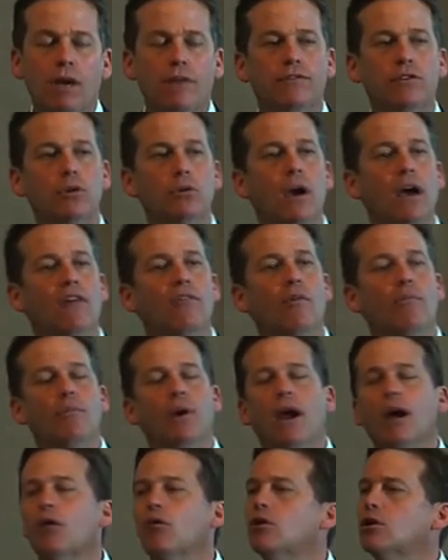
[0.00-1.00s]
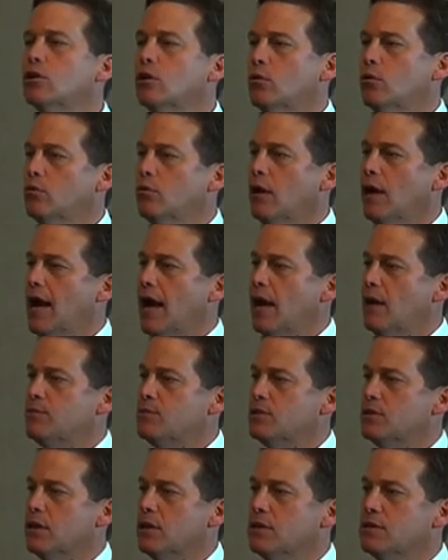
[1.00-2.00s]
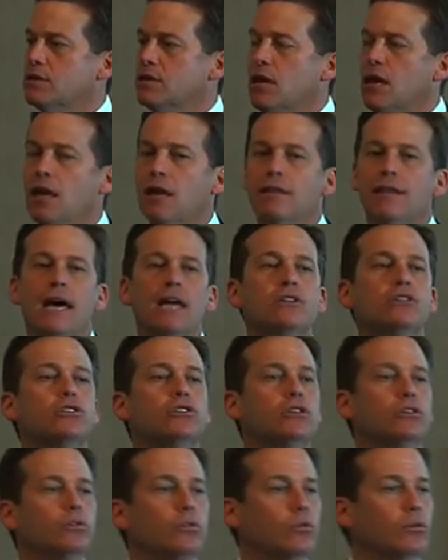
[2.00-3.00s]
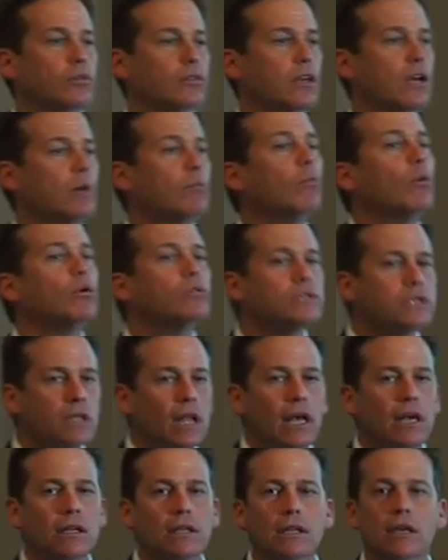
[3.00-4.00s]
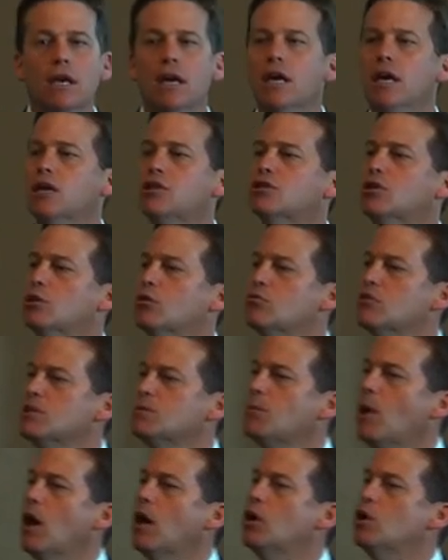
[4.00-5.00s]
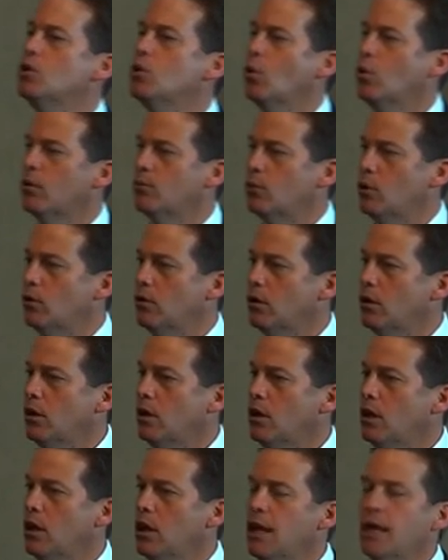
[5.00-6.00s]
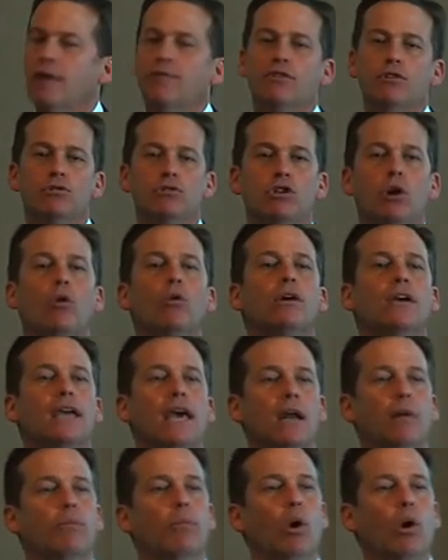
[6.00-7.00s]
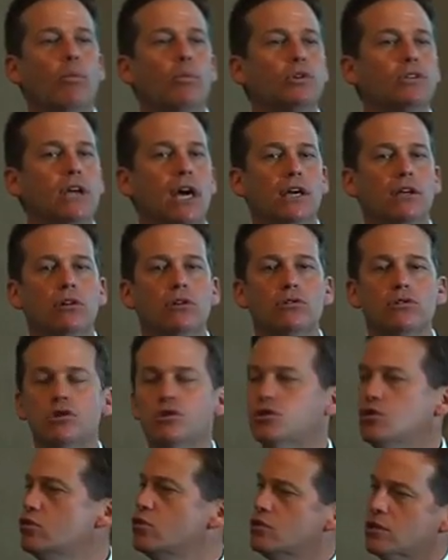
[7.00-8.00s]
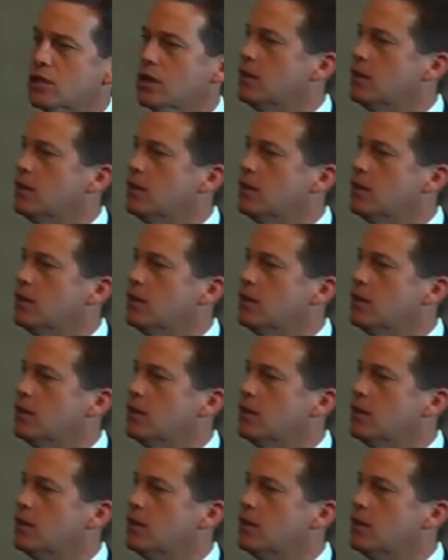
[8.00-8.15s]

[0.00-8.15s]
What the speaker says: if you have a perio abscess, that tooth most likely is going to respond normal. If you don't get a pulpal diagnosis, you're just